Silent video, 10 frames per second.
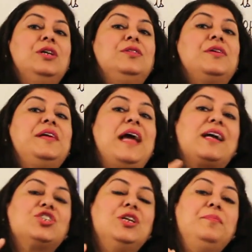the
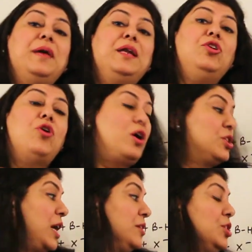reaction may
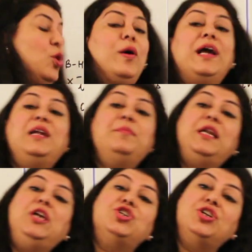not undergo
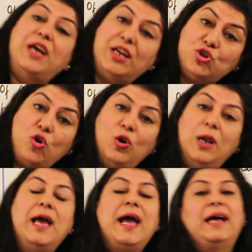elimination at
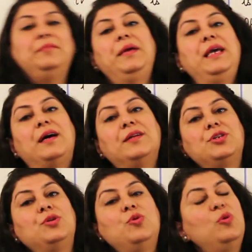all and may
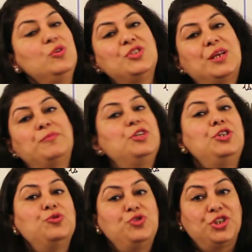undergo
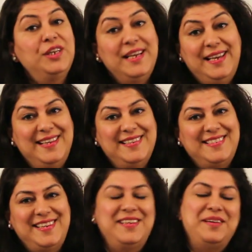substitution
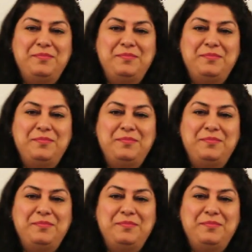instead.